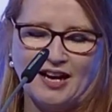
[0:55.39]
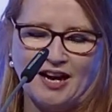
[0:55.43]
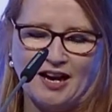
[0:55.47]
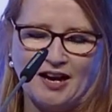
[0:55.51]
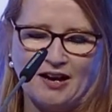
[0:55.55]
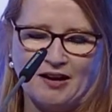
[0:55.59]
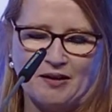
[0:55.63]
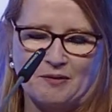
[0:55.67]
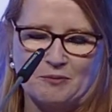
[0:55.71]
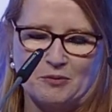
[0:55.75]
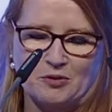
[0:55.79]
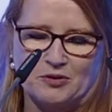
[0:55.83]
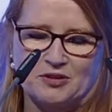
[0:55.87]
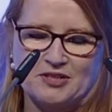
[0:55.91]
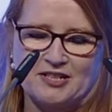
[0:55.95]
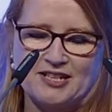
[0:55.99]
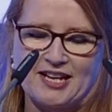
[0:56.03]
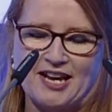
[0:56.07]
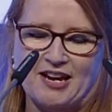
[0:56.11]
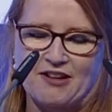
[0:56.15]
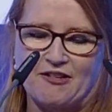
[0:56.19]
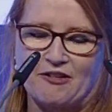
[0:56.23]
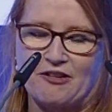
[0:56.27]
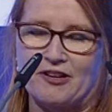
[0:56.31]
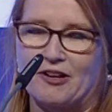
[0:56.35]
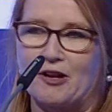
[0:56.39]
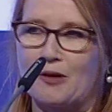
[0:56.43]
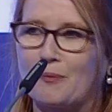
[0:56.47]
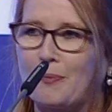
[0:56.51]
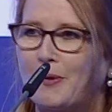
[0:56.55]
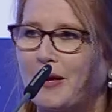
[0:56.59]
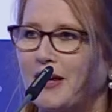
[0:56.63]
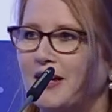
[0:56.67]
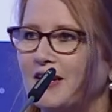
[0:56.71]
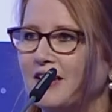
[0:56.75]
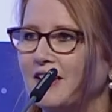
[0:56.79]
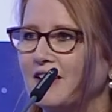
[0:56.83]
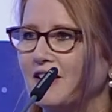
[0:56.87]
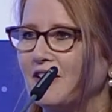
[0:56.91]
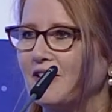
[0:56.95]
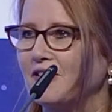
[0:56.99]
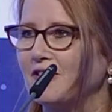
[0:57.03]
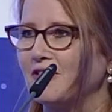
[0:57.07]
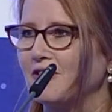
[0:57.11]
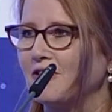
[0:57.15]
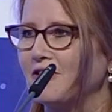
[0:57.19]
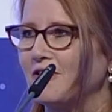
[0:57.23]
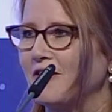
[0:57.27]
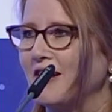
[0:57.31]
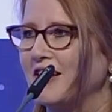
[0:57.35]
Montenegro and Albania,
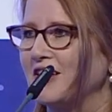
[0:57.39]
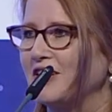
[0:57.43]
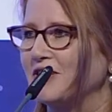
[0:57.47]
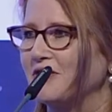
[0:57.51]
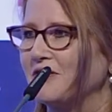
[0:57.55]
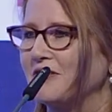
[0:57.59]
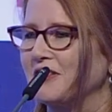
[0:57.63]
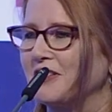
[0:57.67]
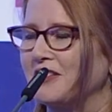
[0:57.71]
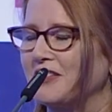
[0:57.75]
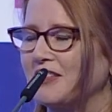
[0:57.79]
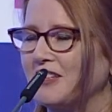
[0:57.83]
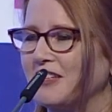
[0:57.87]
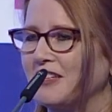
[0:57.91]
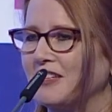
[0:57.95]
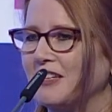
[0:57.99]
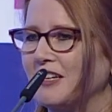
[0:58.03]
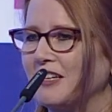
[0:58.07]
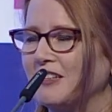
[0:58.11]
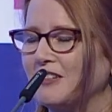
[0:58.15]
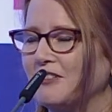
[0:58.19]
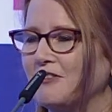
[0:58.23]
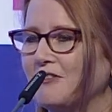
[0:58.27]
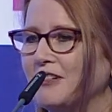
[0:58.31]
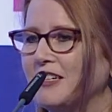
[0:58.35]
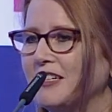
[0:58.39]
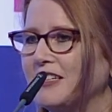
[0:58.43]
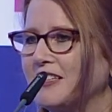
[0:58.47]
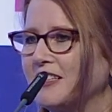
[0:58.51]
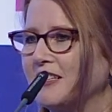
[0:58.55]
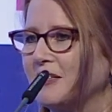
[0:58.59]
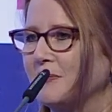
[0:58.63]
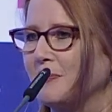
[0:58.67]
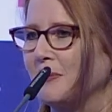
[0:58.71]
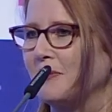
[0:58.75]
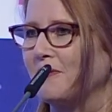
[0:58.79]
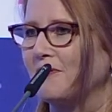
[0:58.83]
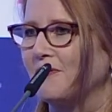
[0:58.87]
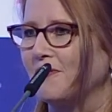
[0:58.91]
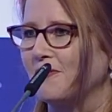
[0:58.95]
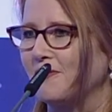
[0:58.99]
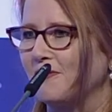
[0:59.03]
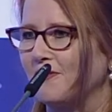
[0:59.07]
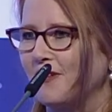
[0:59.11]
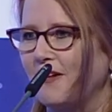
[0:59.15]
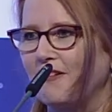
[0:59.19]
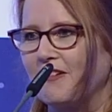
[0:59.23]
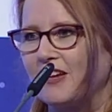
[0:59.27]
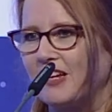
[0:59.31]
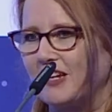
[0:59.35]
Croatia and Greece has been
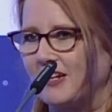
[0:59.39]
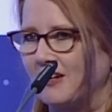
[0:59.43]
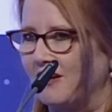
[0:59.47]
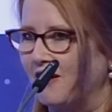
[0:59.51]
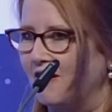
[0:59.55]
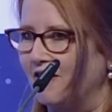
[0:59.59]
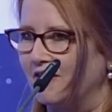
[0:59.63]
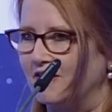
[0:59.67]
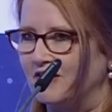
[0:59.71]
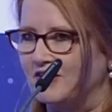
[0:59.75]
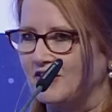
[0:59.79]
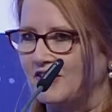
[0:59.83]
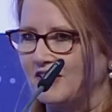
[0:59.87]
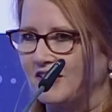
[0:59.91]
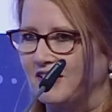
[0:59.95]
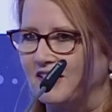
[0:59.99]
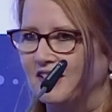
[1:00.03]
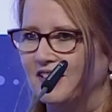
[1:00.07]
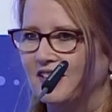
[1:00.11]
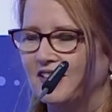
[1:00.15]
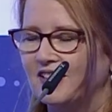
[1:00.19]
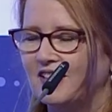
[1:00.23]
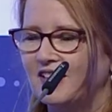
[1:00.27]
very encouraging.